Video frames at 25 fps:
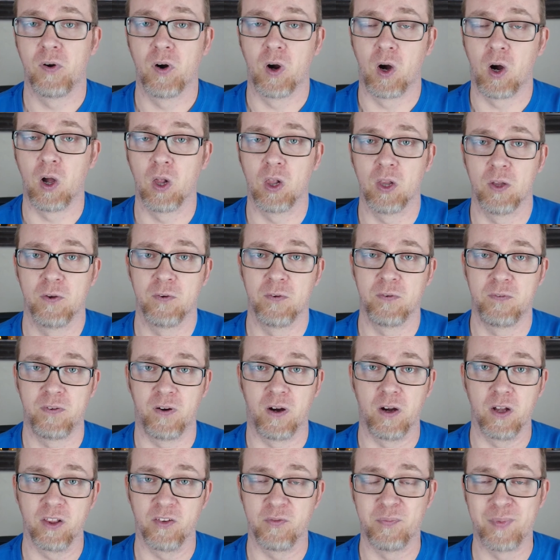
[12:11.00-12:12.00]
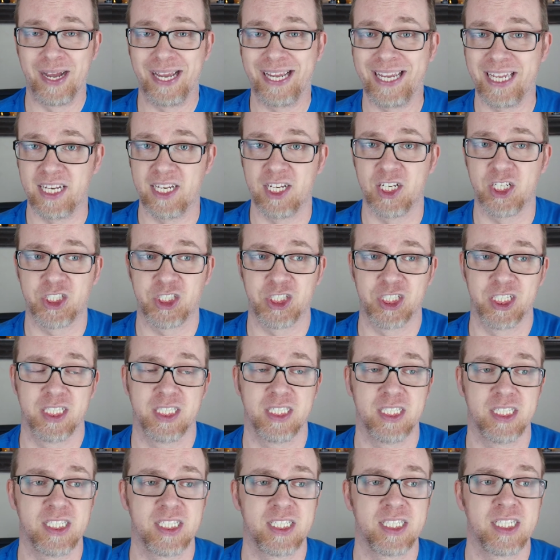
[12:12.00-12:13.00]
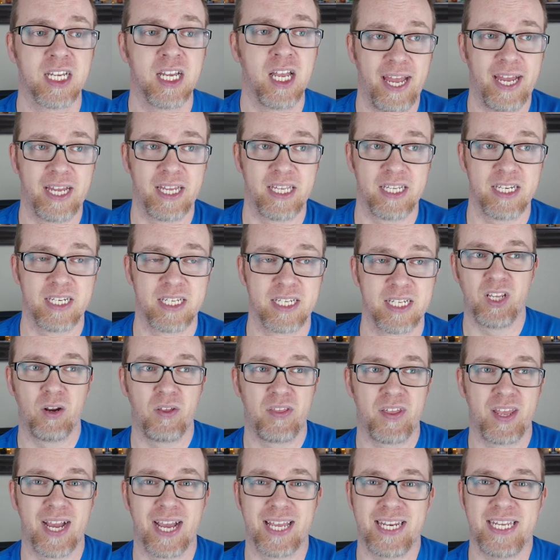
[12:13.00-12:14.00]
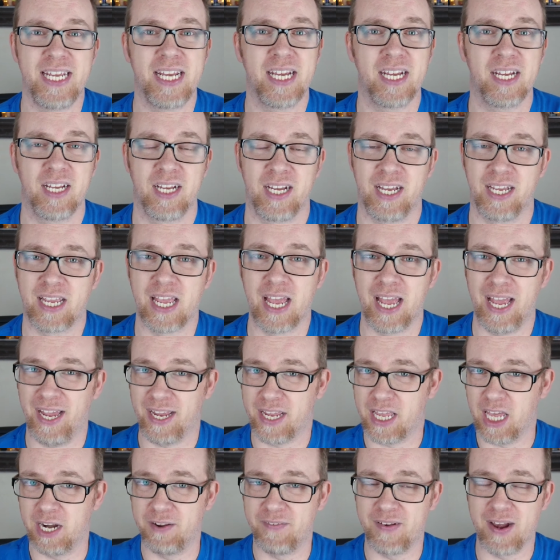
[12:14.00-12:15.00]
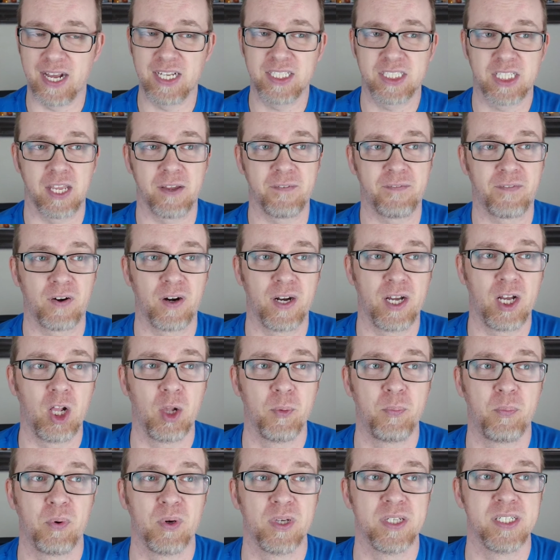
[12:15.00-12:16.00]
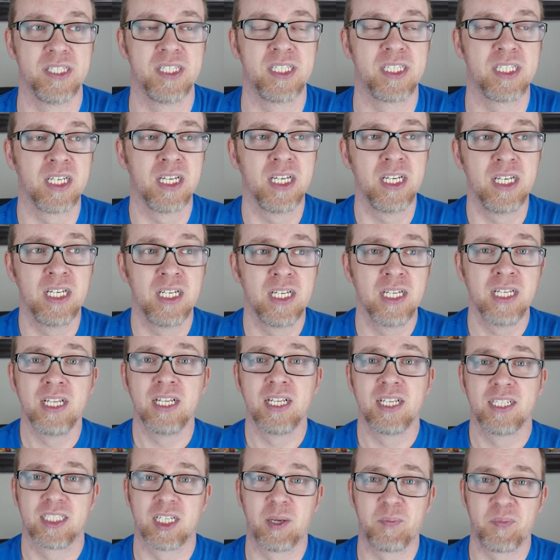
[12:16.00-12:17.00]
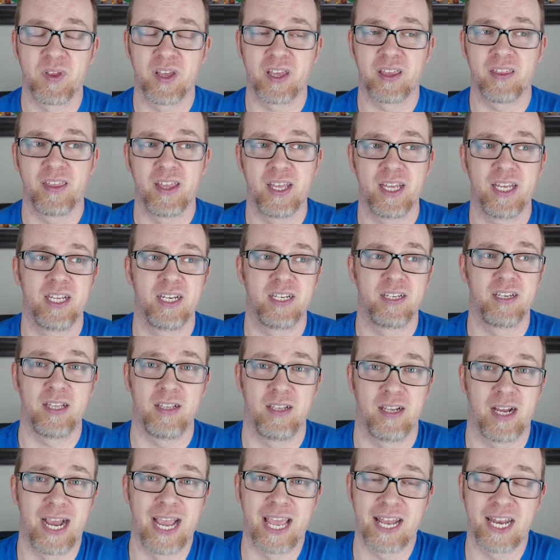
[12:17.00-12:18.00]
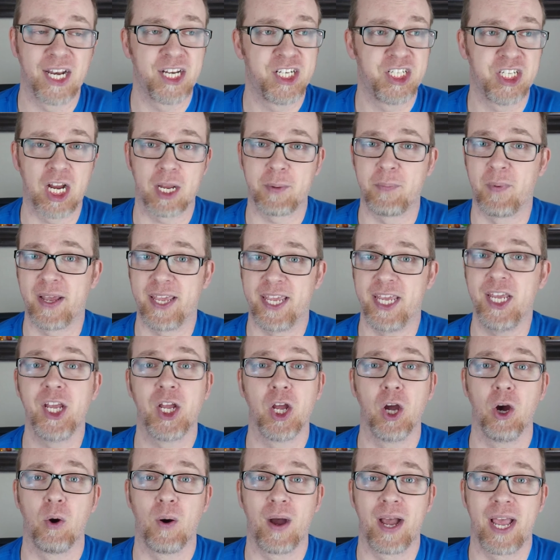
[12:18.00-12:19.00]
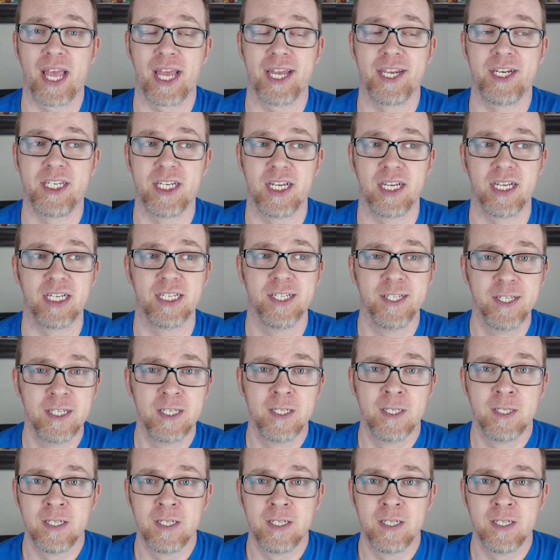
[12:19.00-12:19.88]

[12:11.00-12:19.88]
all of my conditions, and the idea again of asking for help was something that I had to check my ego. I had to